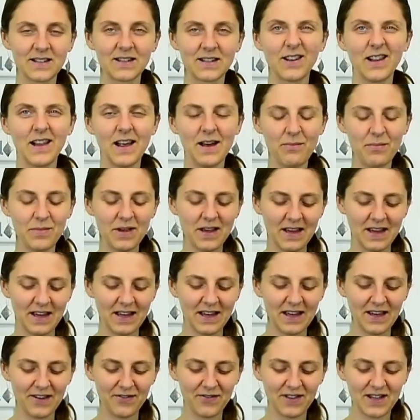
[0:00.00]
So let me
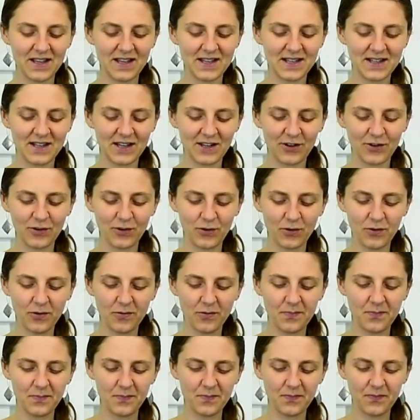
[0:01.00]
give this a
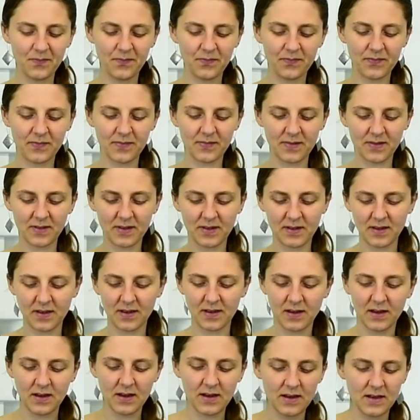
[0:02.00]
go.
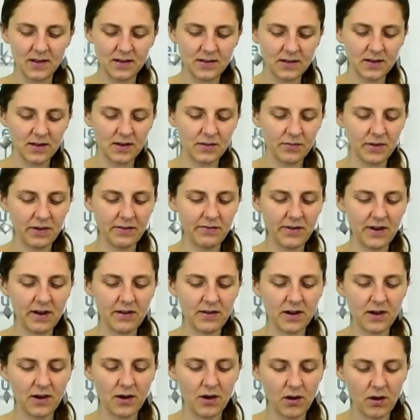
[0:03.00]
It's going to be
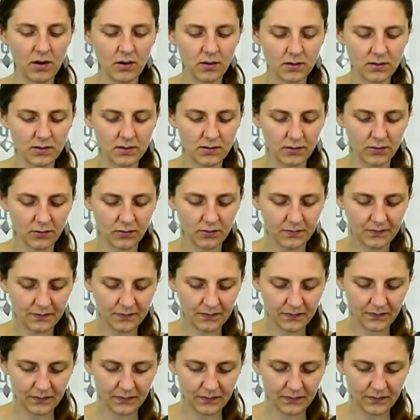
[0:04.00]
very hot though.